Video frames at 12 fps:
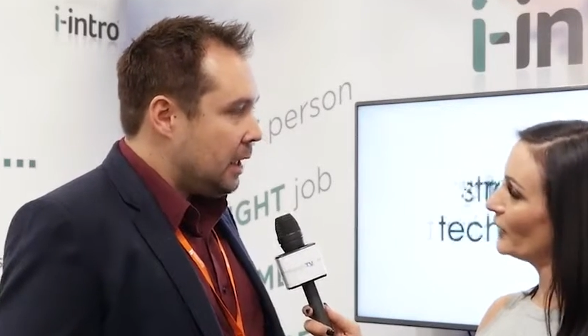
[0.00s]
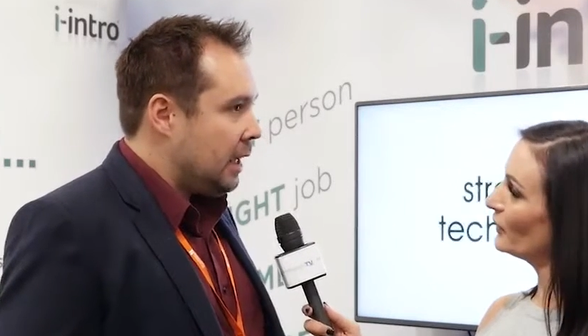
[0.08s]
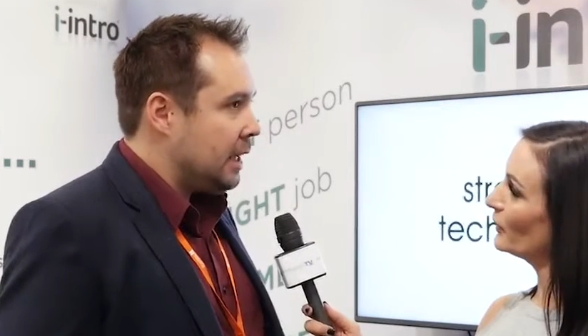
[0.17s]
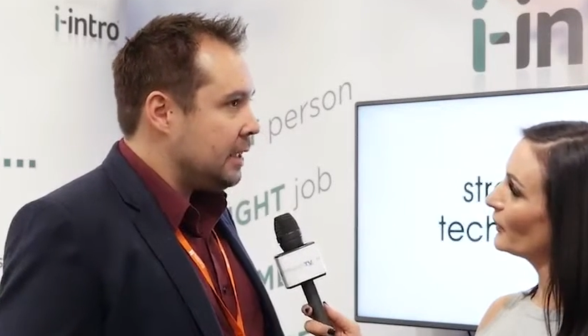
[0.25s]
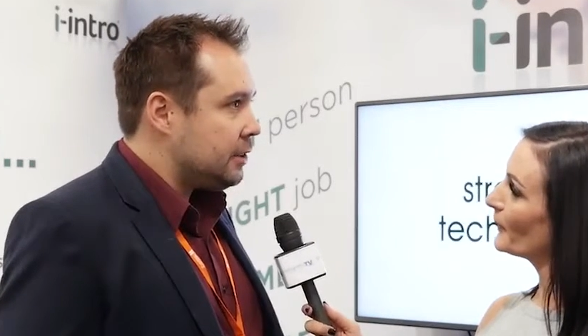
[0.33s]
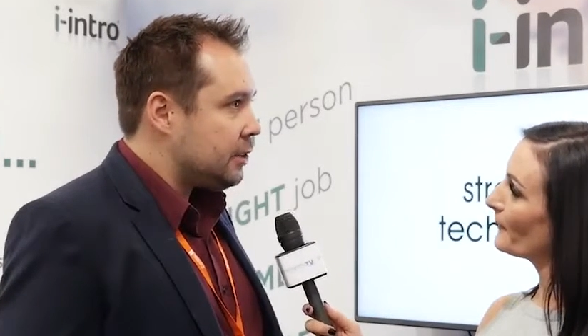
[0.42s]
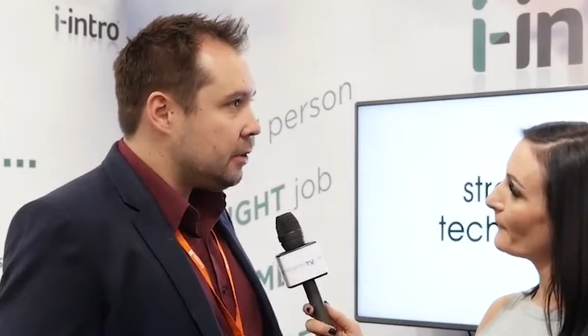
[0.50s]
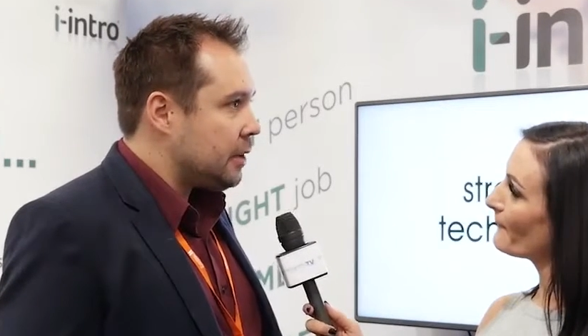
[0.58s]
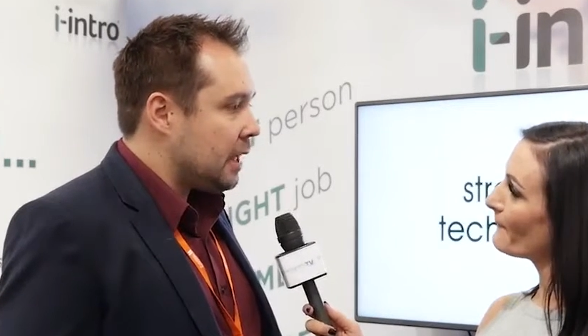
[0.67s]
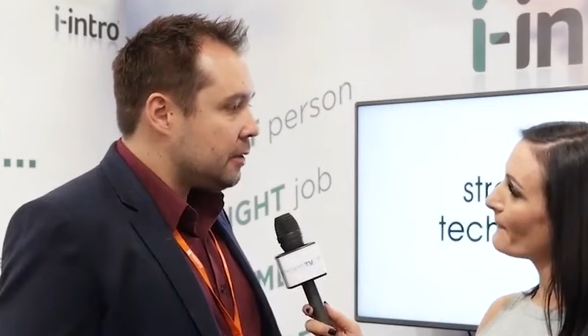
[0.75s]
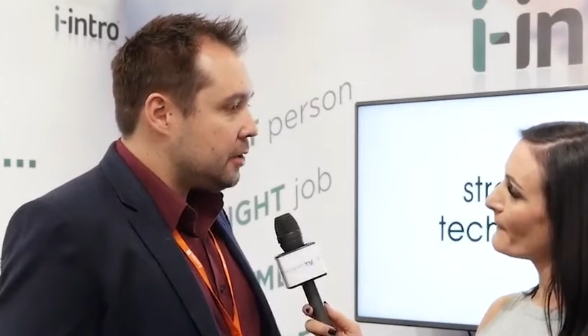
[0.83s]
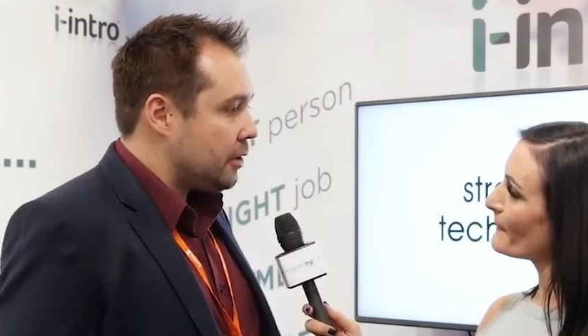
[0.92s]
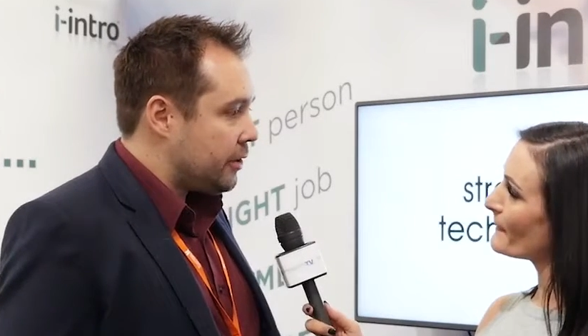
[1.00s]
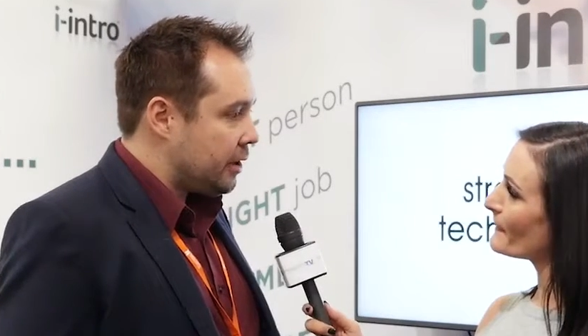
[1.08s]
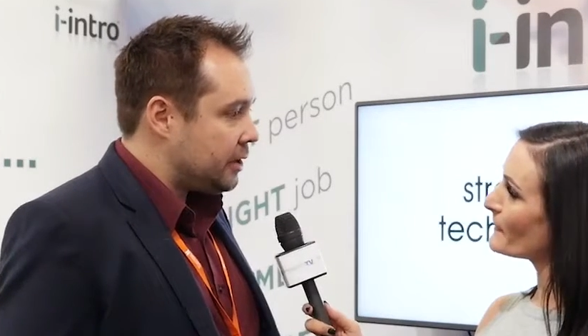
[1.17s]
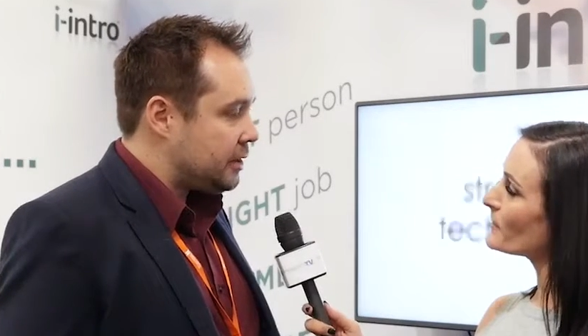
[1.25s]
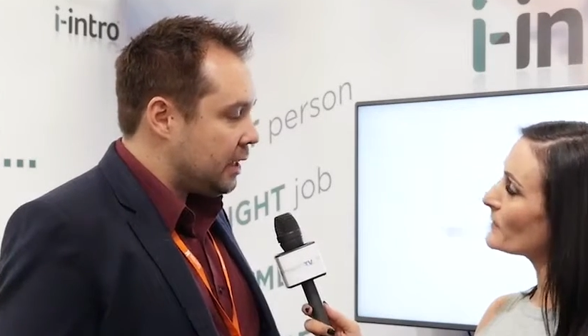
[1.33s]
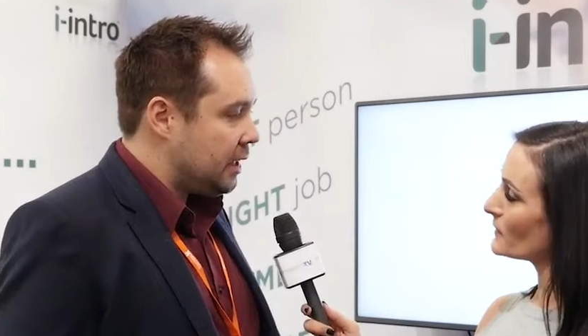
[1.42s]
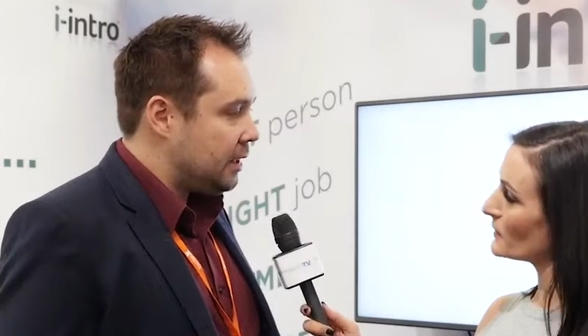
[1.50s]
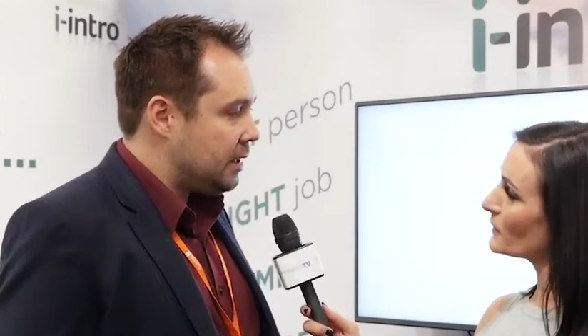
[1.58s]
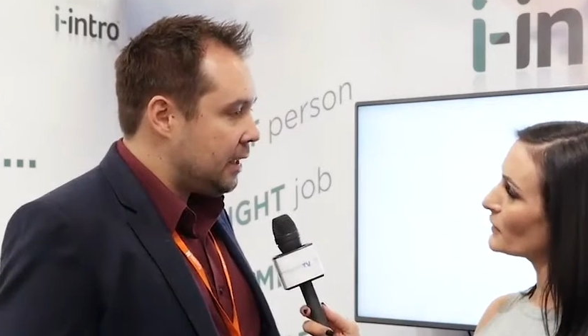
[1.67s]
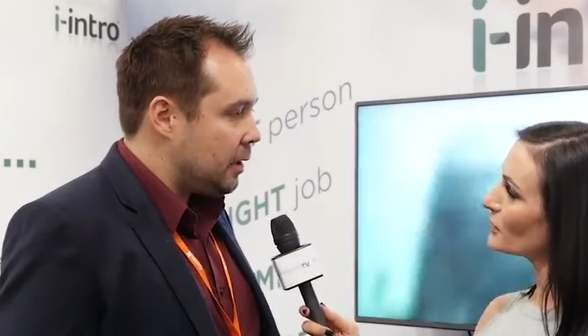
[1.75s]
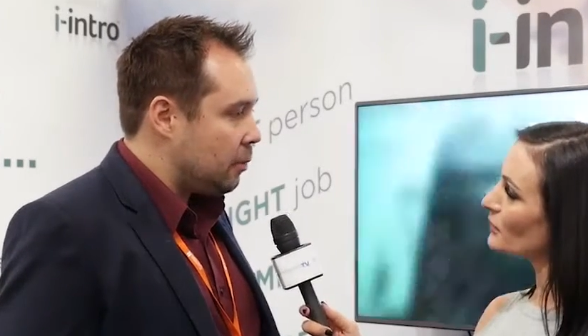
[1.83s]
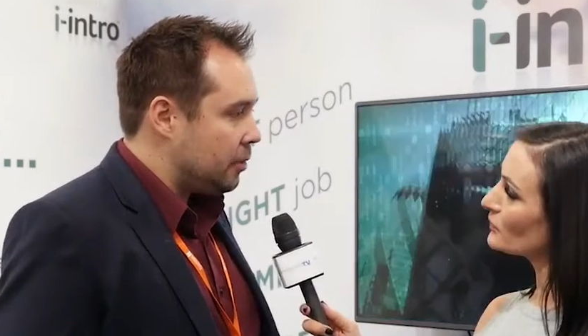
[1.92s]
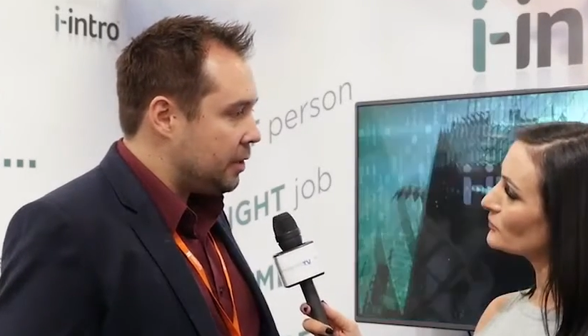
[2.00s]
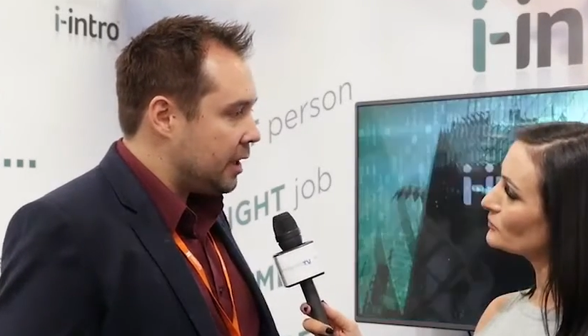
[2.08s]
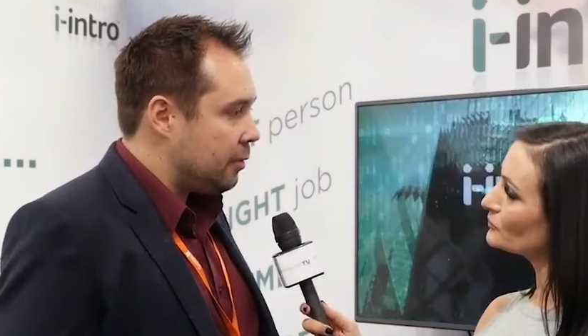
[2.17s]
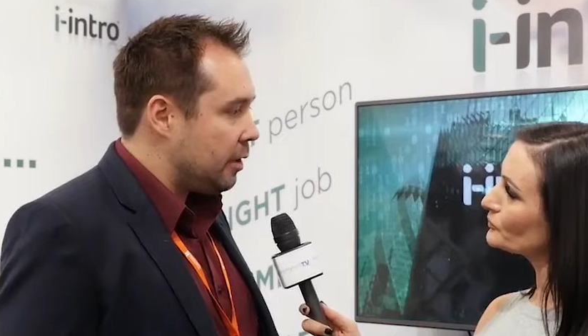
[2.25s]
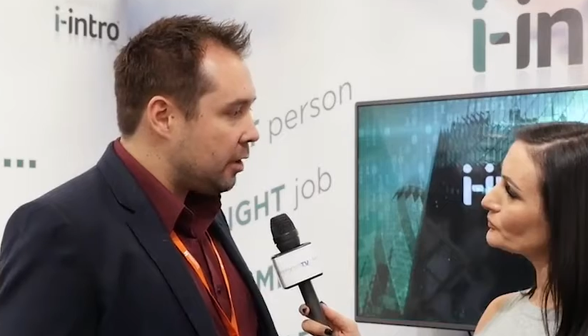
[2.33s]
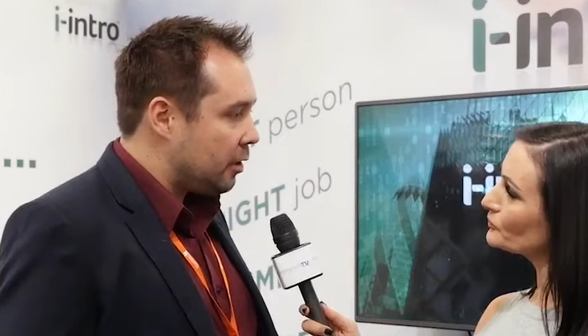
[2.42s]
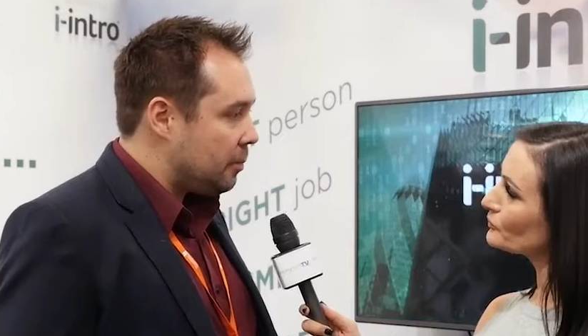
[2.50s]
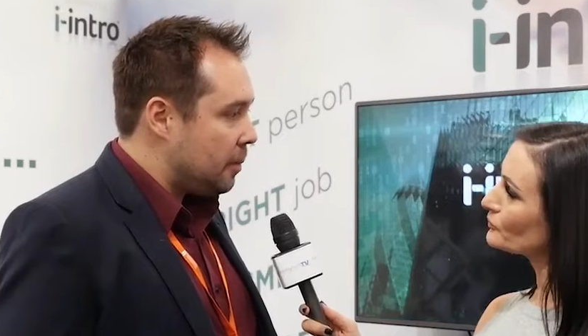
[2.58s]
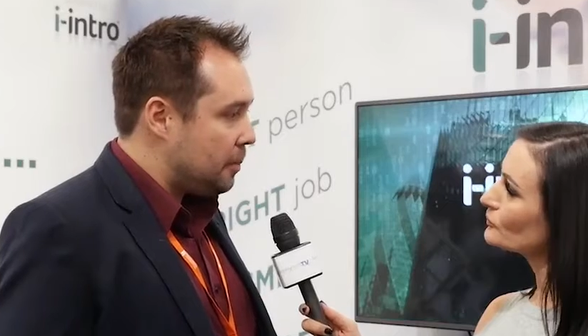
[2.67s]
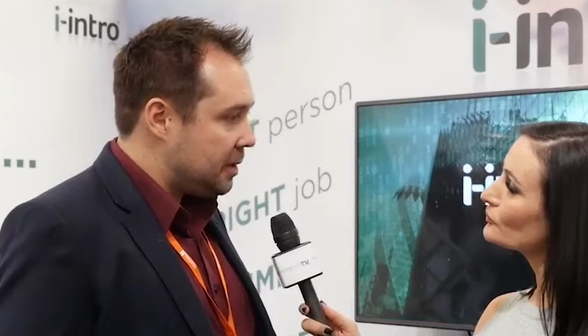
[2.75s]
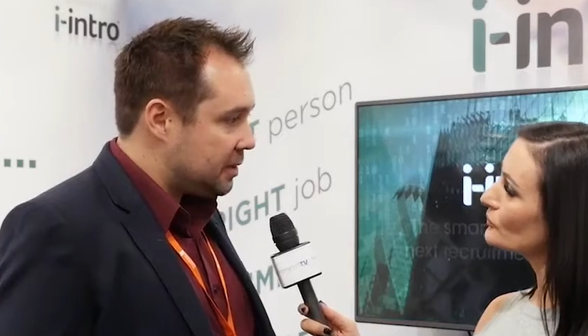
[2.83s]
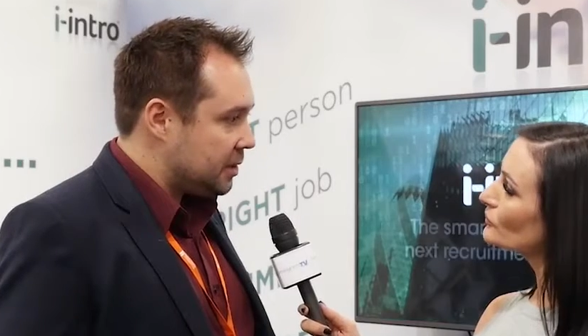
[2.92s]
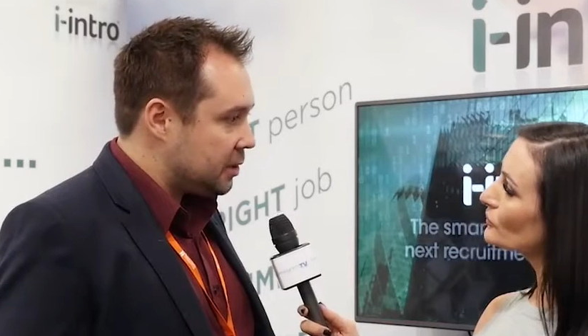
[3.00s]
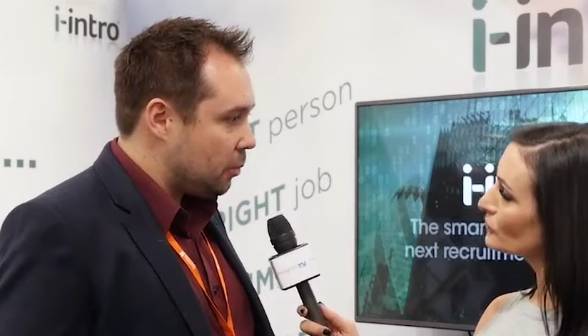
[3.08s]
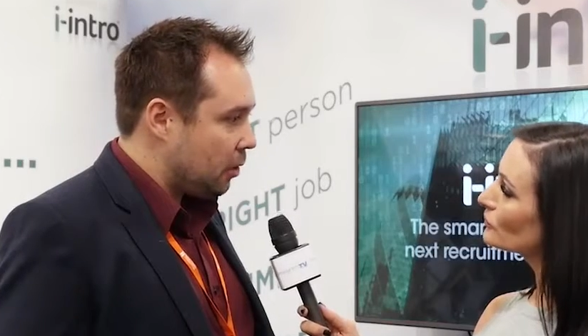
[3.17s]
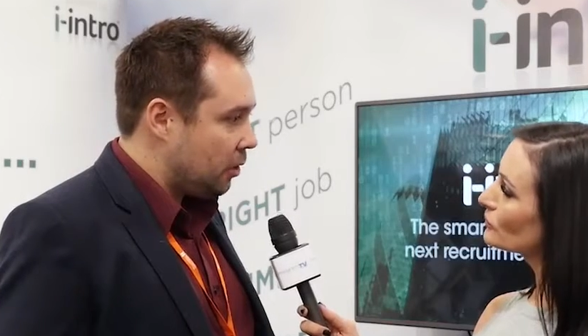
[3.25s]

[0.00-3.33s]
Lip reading: And in 2013, they won the Recruitment Business